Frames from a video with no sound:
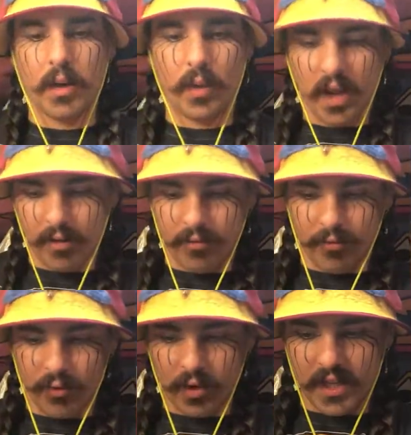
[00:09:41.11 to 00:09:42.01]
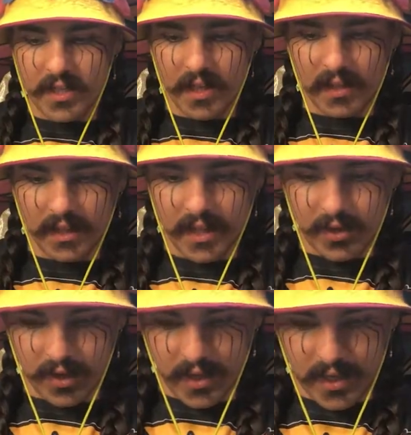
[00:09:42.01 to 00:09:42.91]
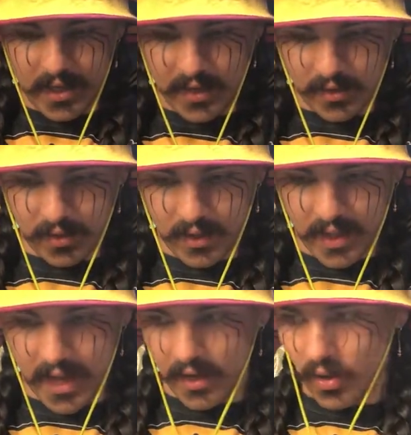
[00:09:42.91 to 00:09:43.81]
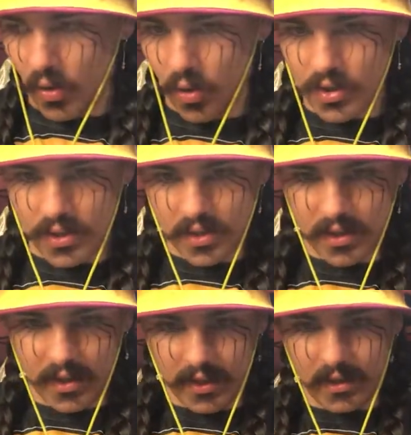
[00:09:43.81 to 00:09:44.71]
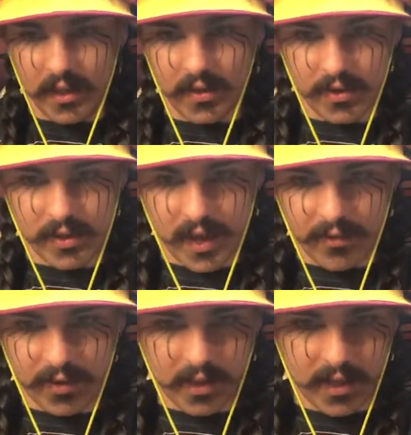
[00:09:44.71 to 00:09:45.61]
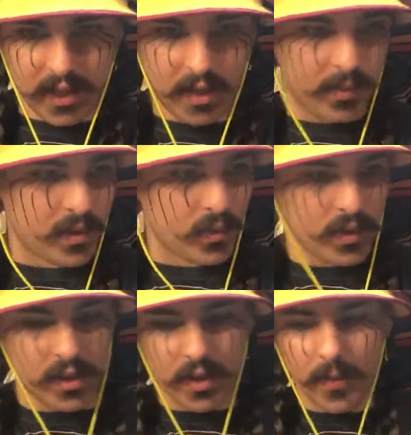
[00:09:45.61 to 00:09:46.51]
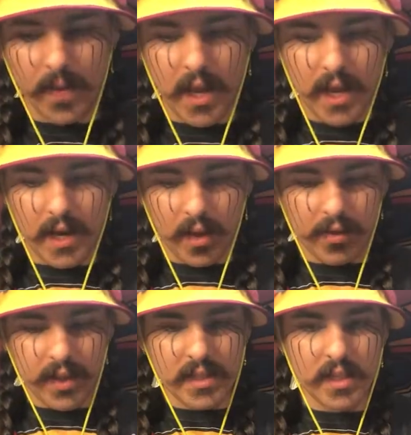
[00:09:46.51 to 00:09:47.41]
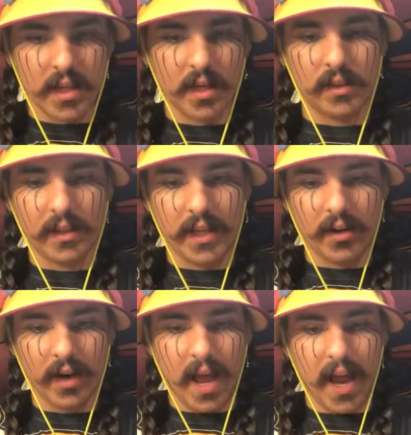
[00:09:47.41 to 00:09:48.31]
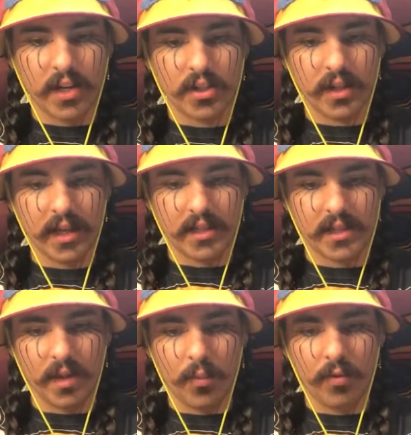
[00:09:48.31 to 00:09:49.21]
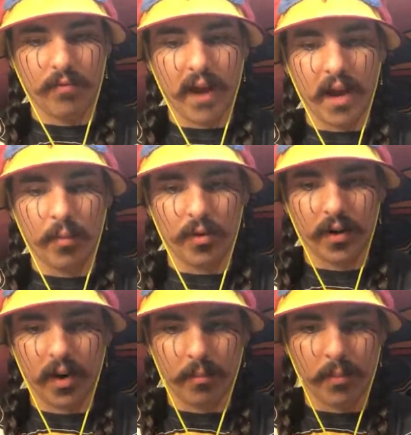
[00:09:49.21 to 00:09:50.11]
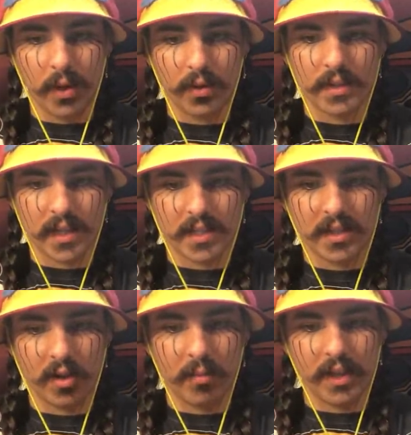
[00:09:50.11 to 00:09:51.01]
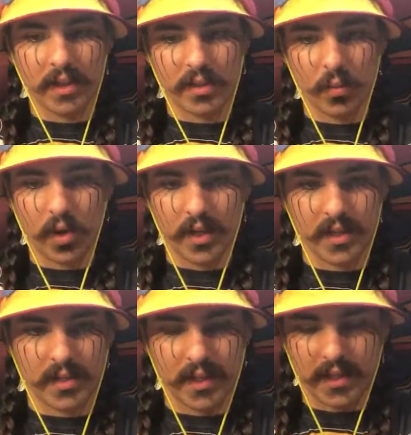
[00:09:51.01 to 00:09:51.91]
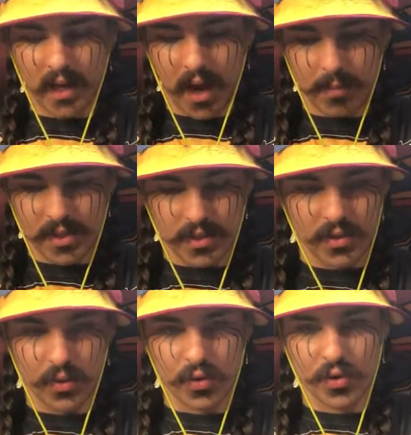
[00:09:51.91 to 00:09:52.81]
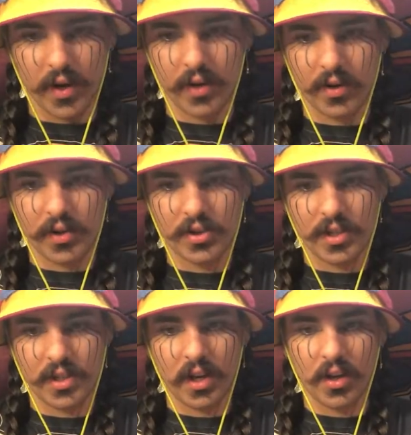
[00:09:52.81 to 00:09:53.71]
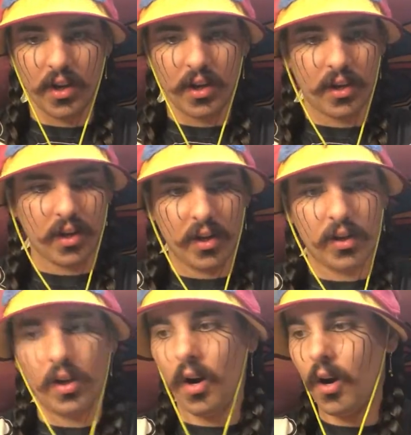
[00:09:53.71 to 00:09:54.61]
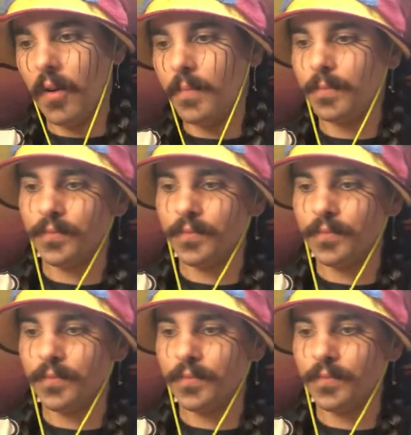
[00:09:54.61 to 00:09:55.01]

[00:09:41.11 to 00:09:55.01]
and we got a Frieza leader here. Look at that gorgeous looking leader. Definitely going to keep this one too. Now this leader actually is somewhat viable. There are builds that still make this work. He's like the opposite Soul Striker and he's just a good, good card.